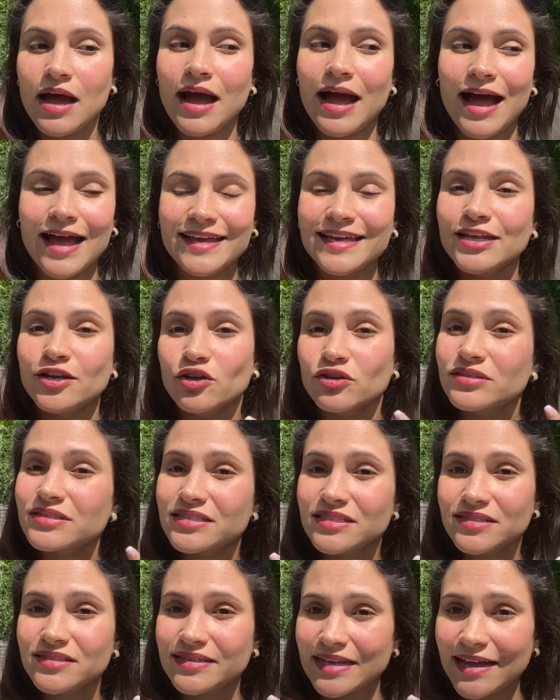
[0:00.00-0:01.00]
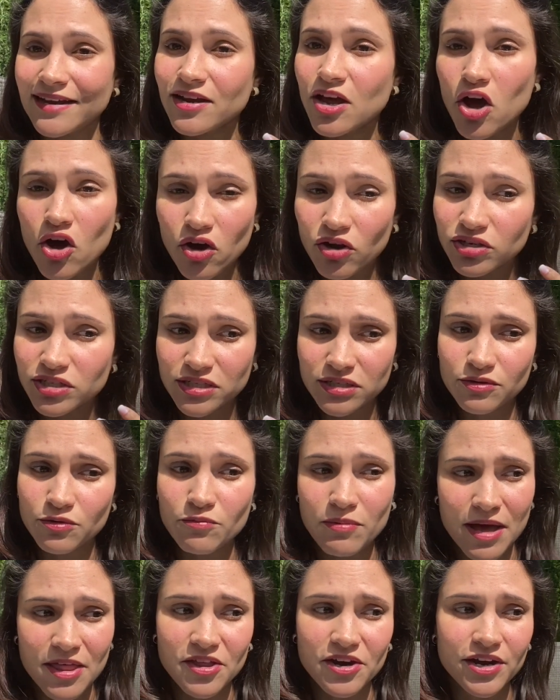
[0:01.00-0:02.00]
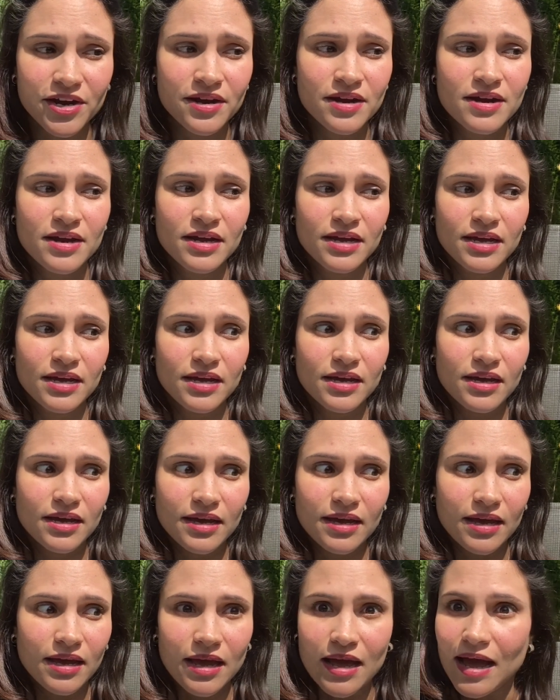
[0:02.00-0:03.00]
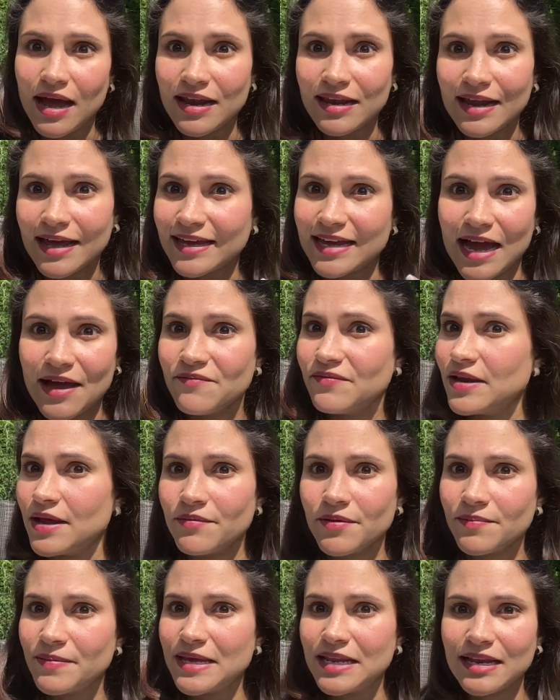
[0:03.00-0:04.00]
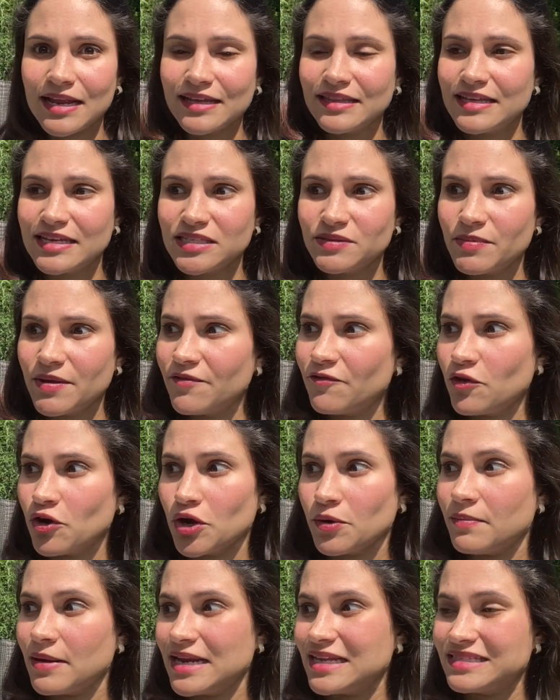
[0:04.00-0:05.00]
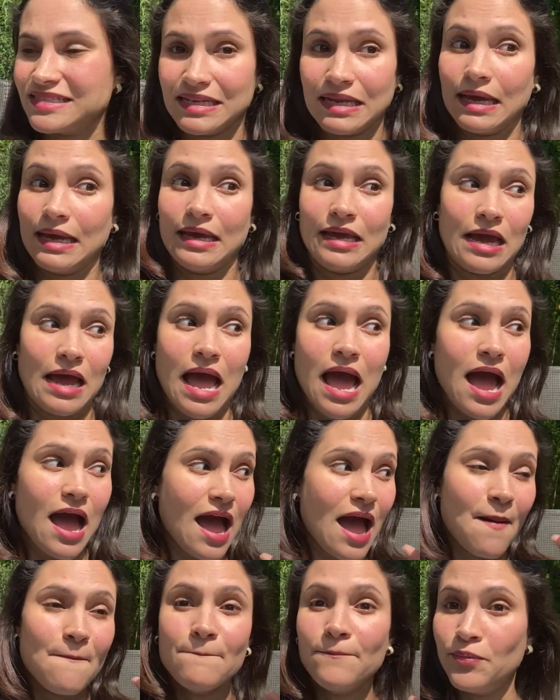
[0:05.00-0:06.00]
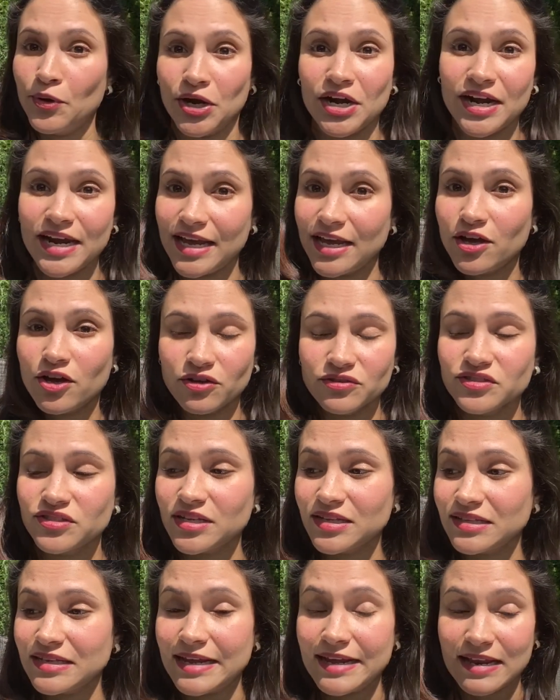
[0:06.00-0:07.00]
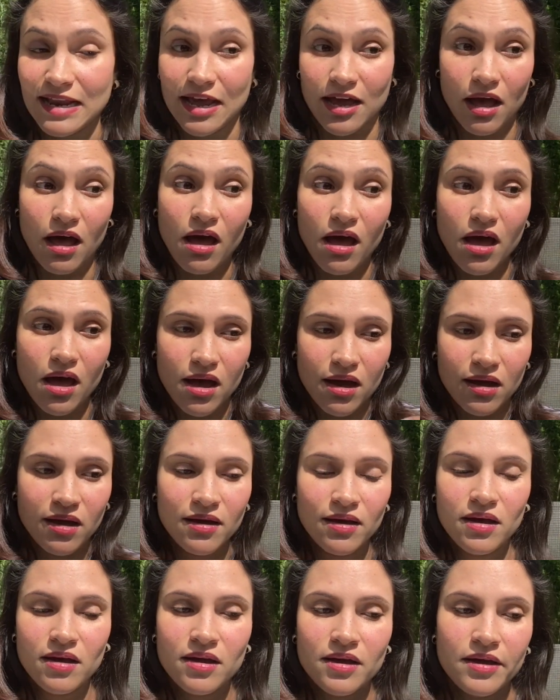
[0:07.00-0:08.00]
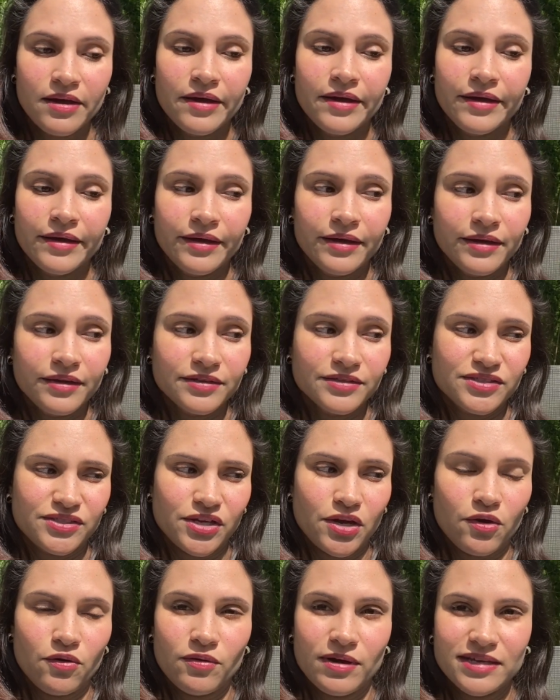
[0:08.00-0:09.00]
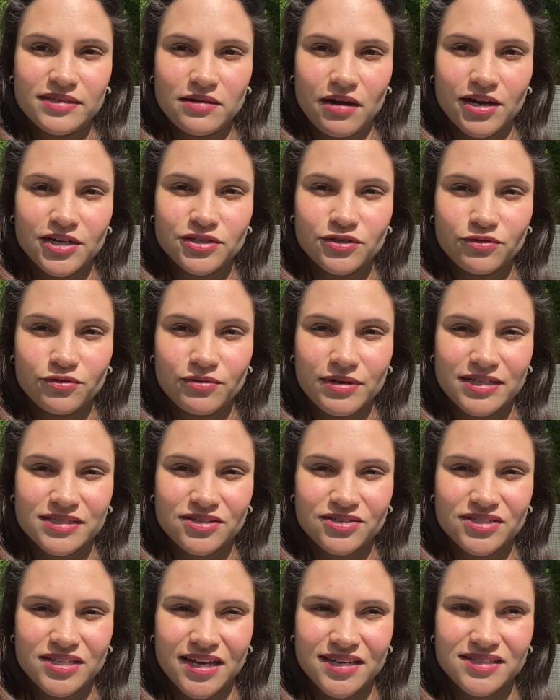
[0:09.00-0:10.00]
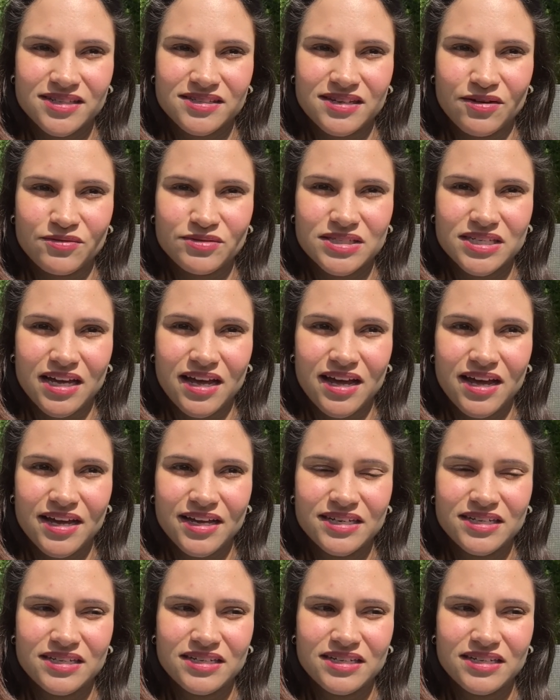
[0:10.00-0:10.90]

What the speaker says: I cannot stand hot weather. Like, I've never been like this before, but it's like I'm burning constantly, like so it's hard to do exercises outside.